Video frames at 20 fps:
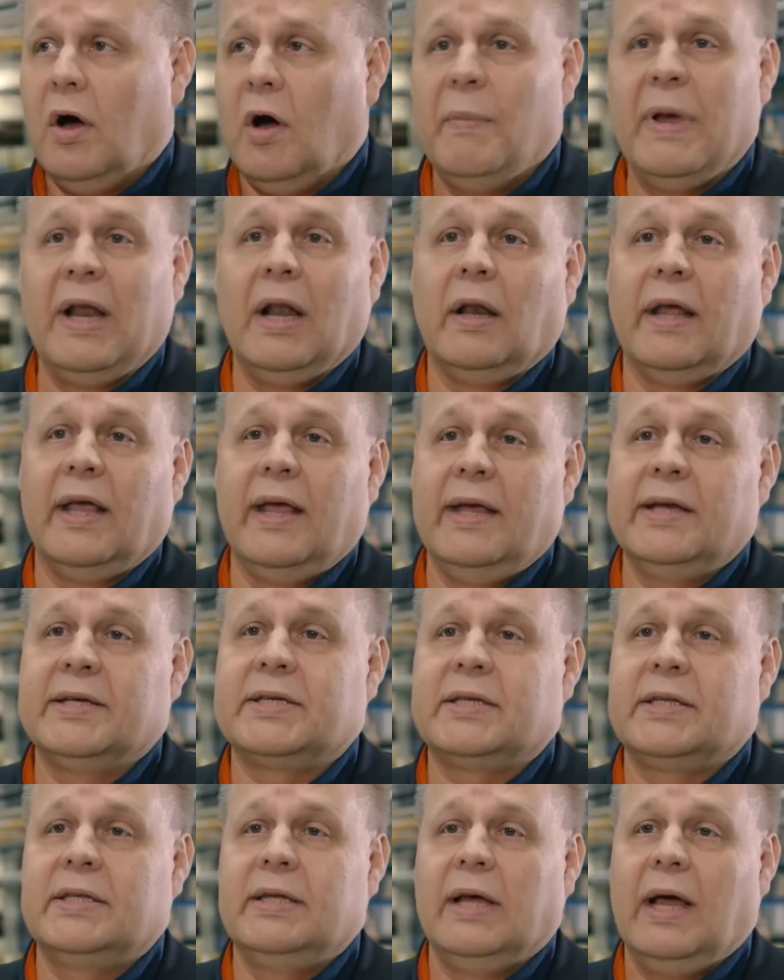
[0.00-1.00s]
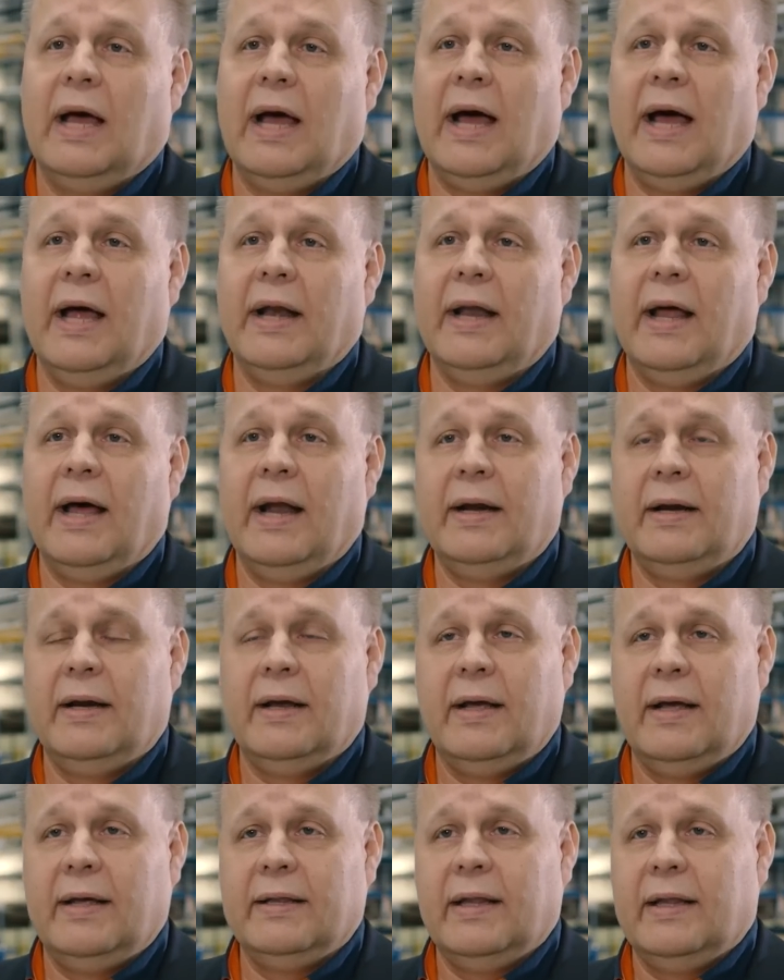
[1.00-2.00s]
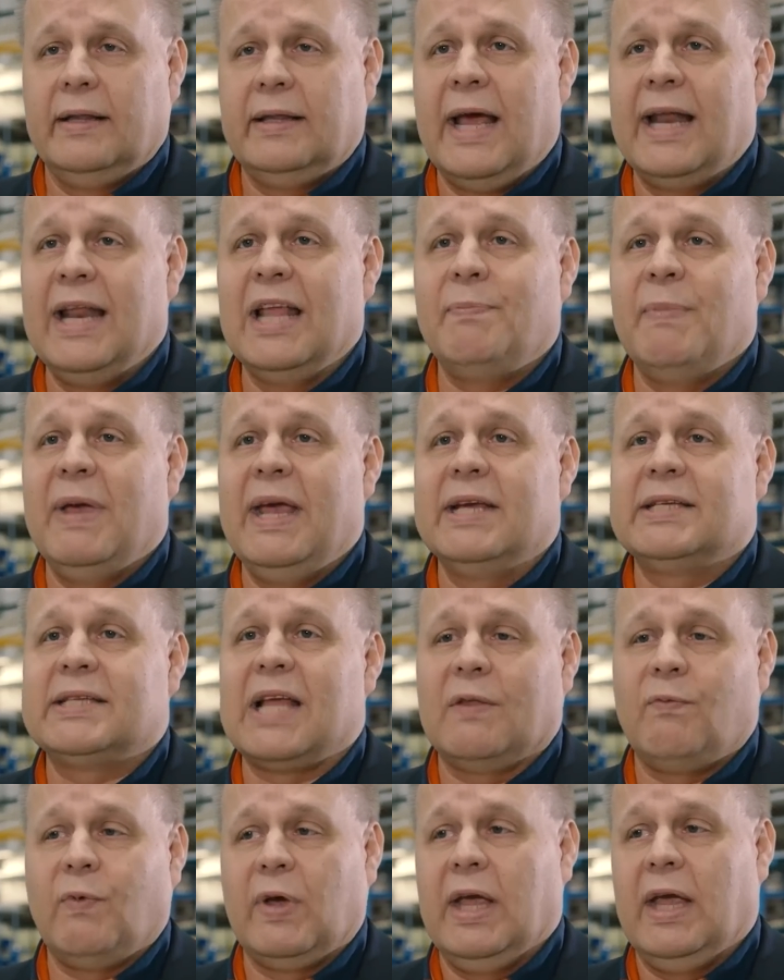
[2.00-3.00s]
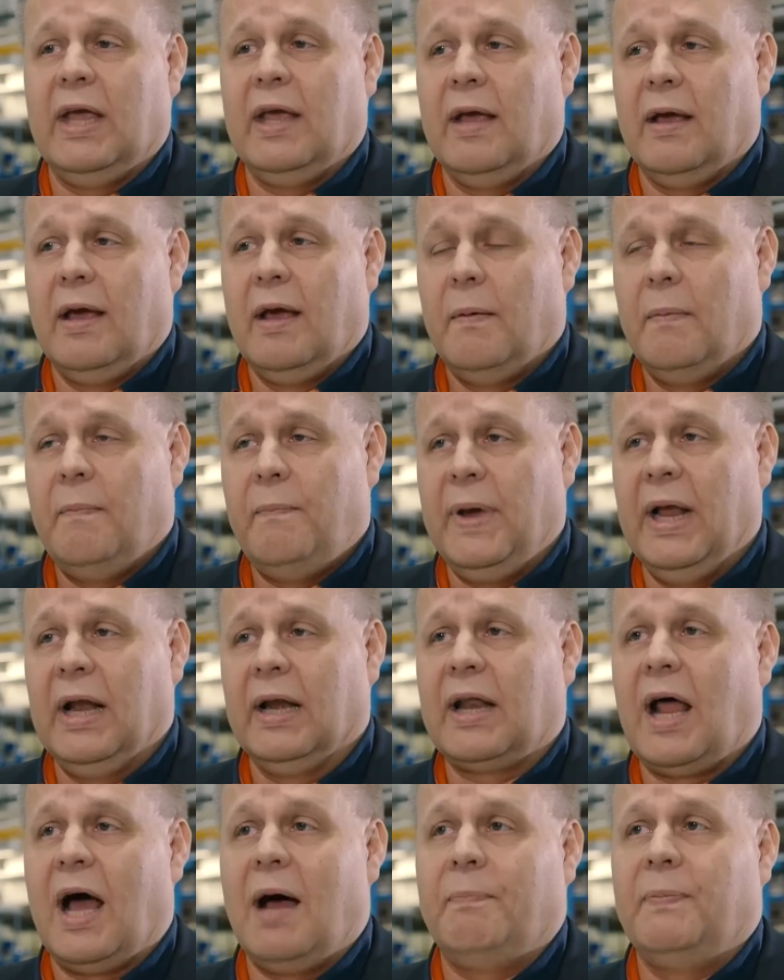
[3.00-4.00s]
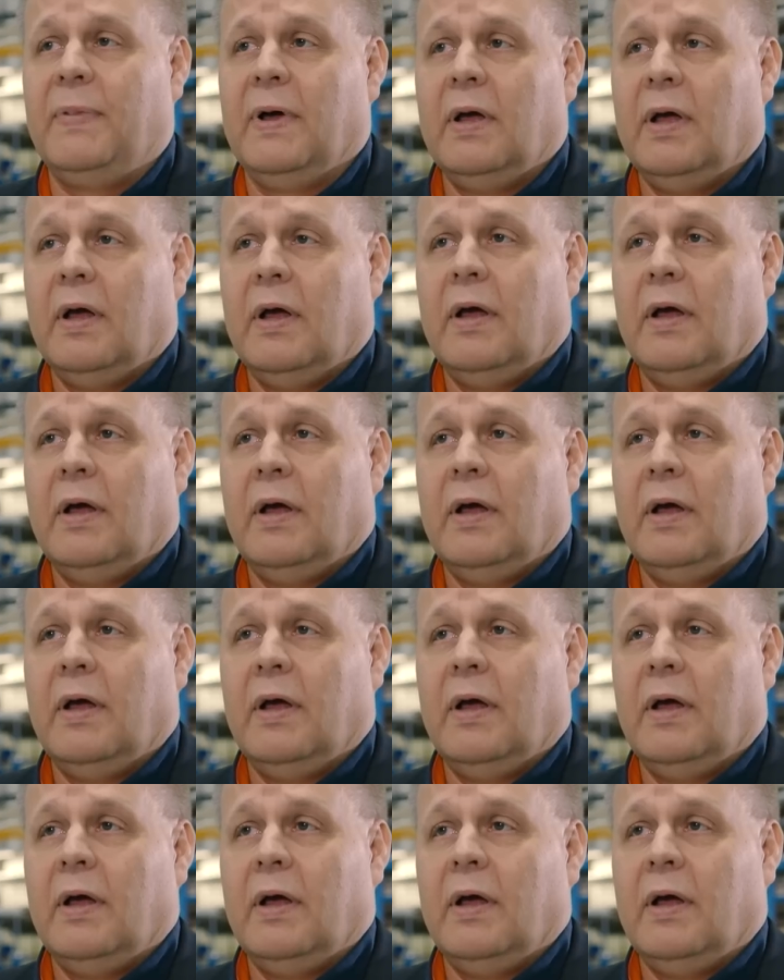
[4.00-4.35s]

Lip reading: Middle East. And then it means that we build up